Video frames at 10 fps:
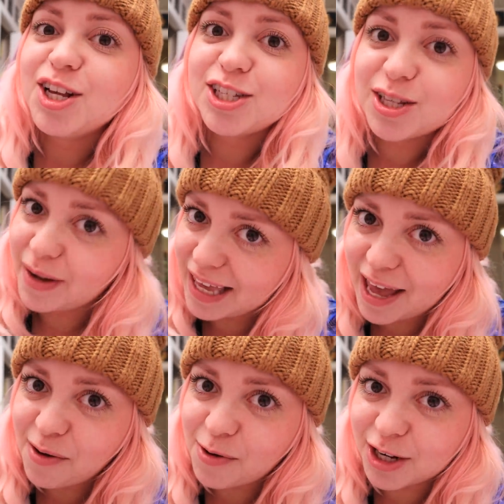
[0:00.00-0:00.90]
so I
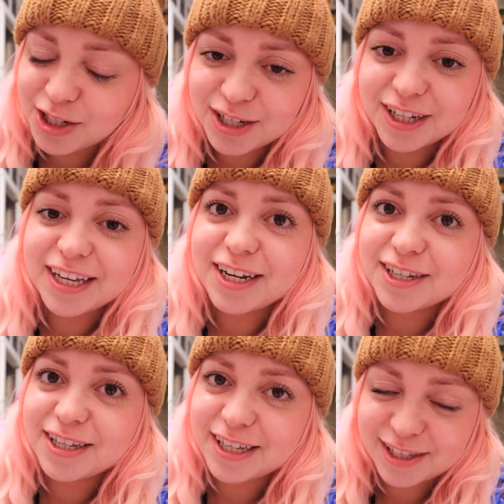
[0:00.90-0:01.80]
can't watch it till he
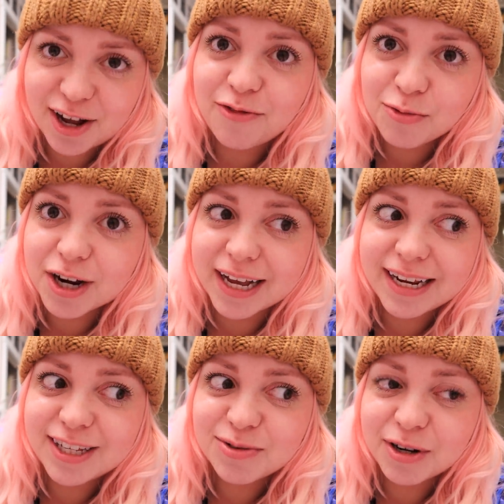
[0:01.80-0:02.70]
is off work, and
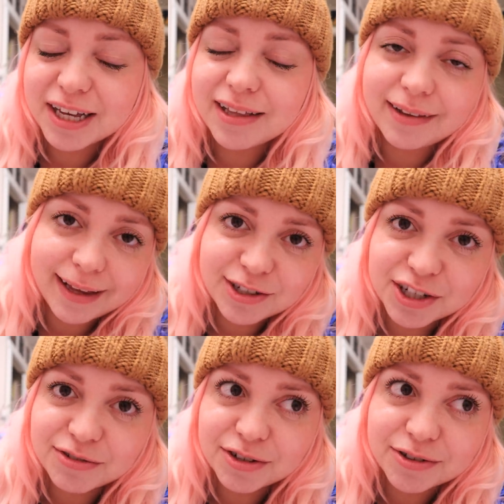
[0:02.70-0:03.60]
he's working the late
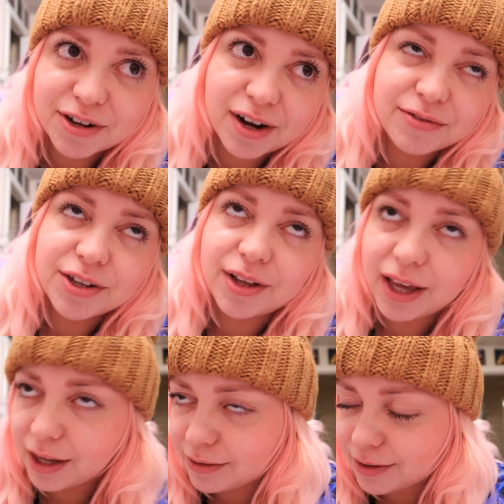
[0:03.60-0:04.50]
shift, so he's not off till
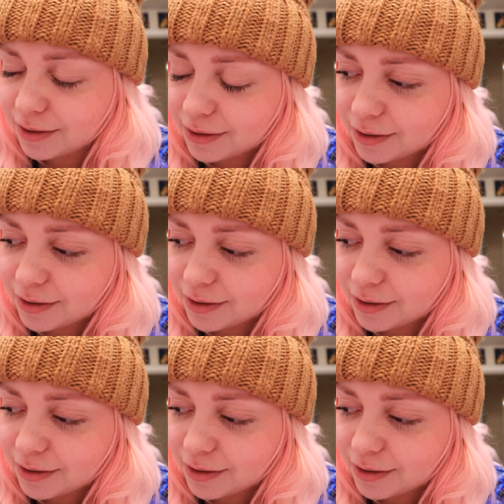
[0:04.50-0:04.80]
8.